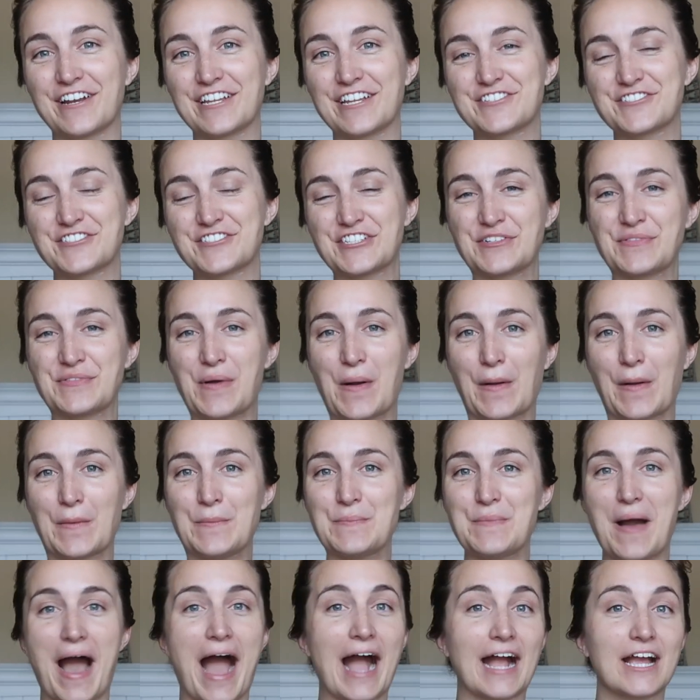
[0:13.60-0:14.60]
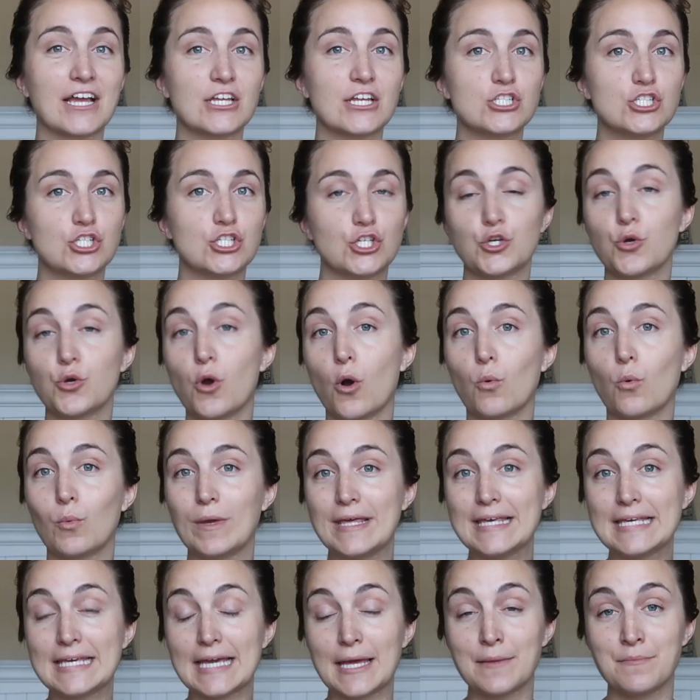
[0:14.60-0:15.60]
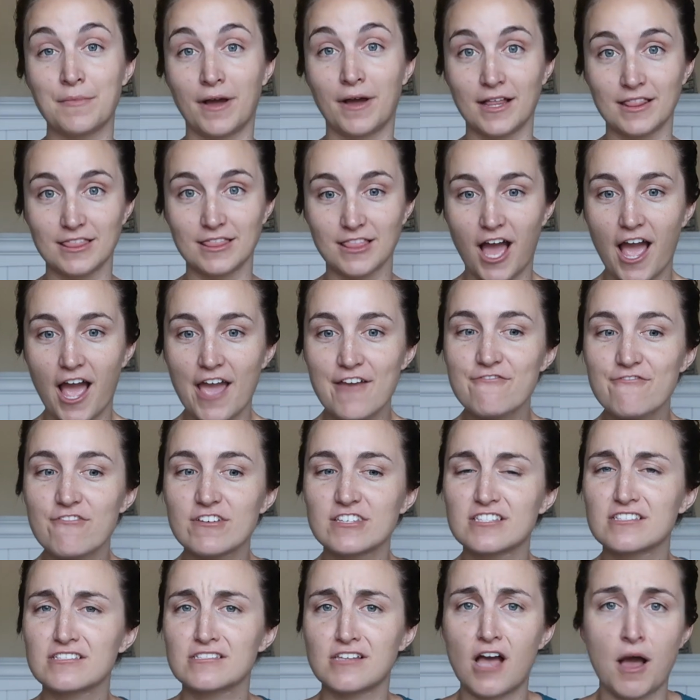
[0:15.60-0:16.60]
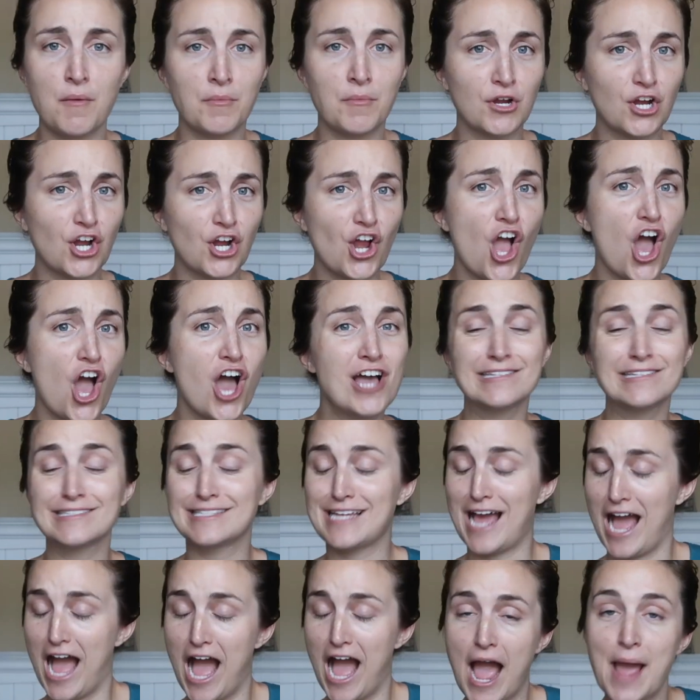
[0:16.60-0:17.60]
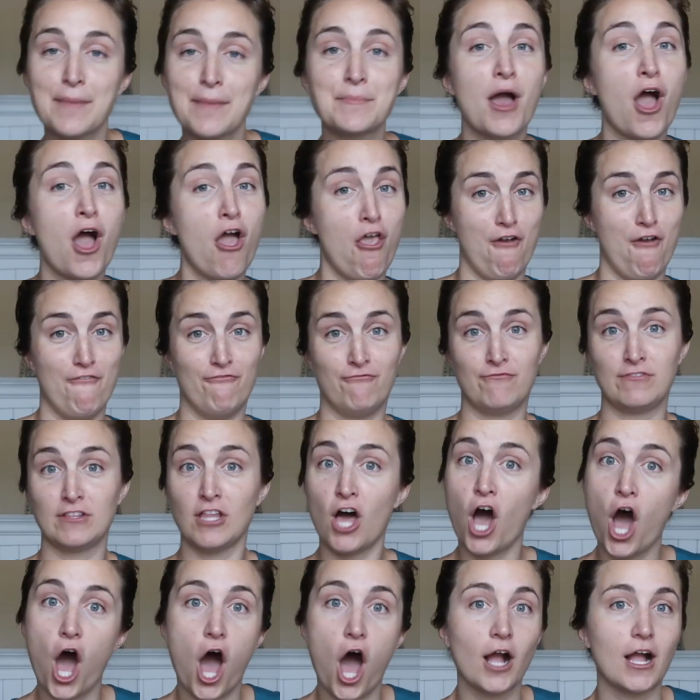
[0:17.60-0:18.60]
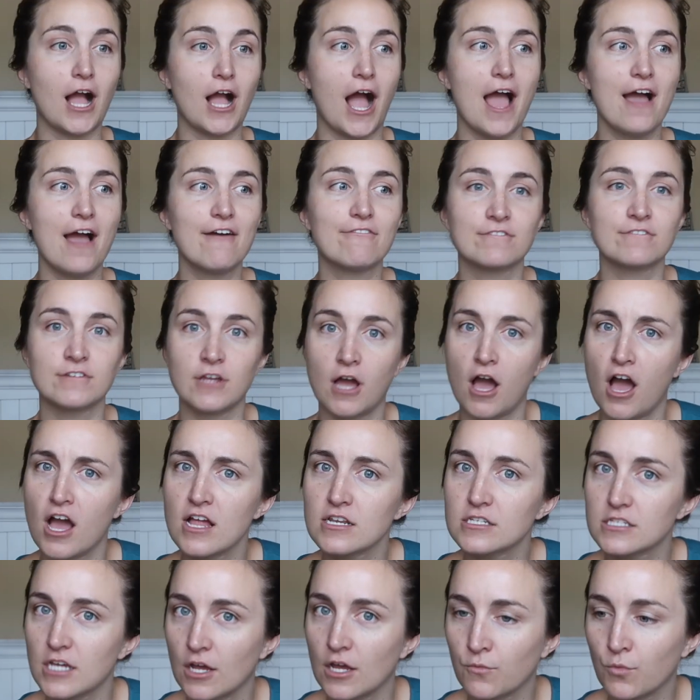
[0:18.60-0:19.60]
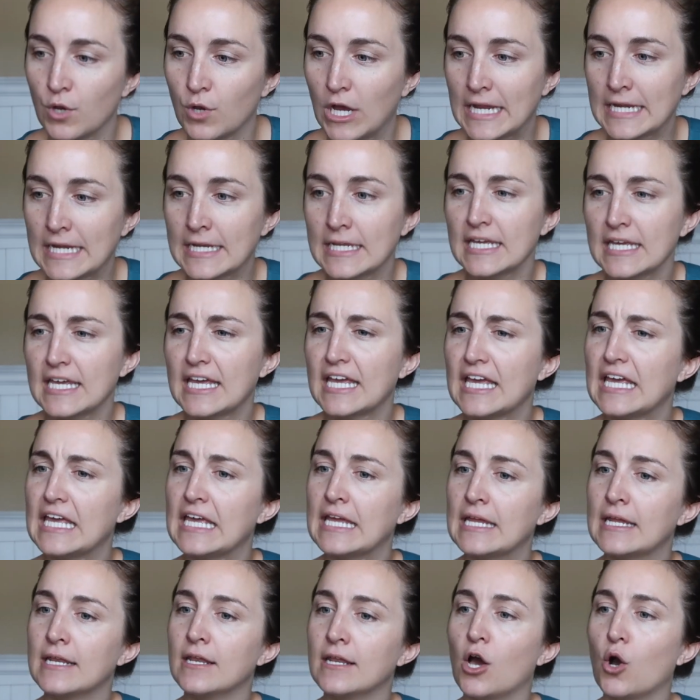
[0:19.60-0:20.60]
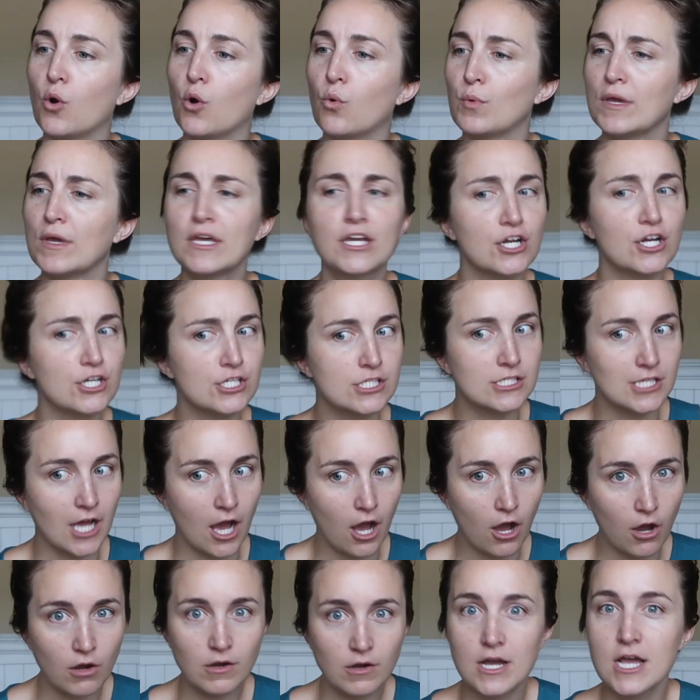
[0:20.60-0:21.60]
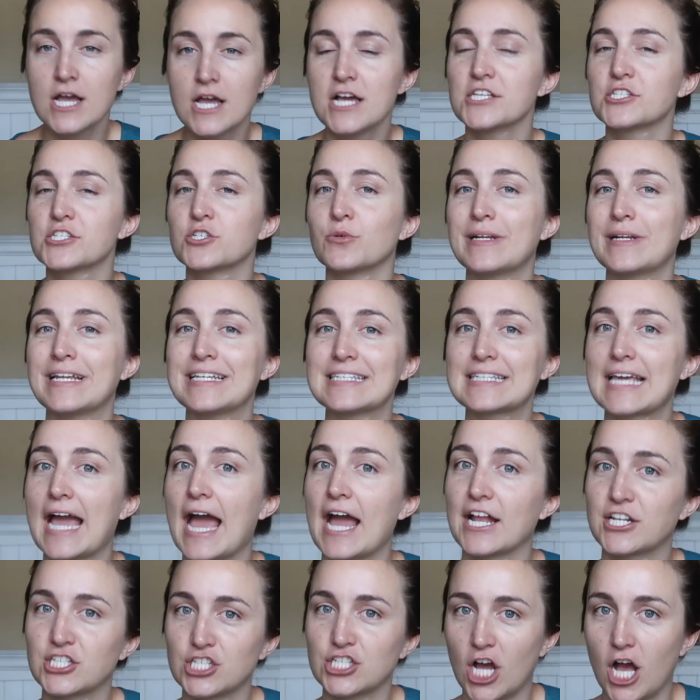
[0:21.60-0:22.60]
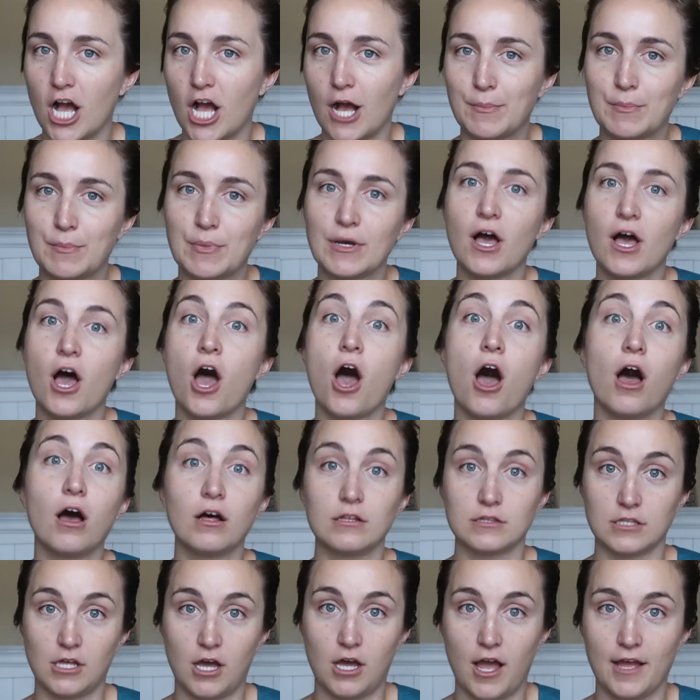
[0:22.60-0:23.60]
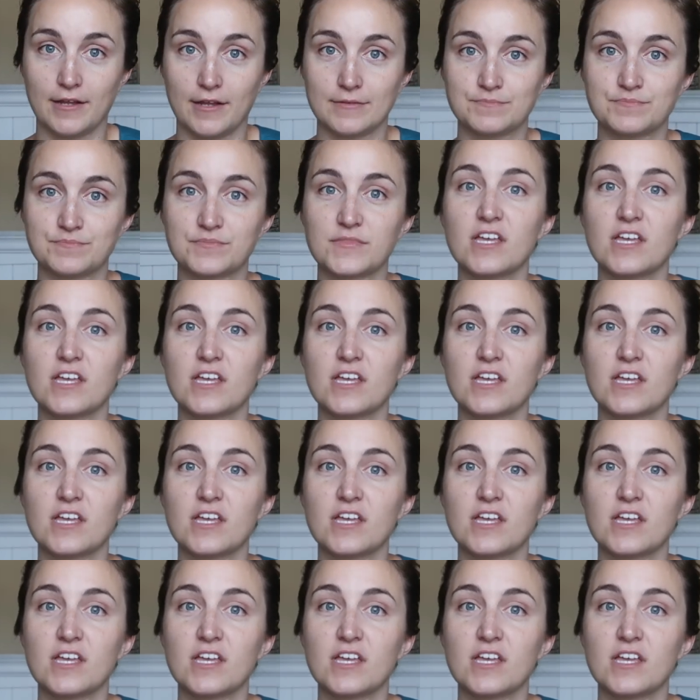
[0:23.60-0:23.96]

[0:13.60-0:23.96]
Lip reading: it's Julia. Welcome back to a week in my life summer time vlog. I have not done one in a week or so, so we need to catch up a lot.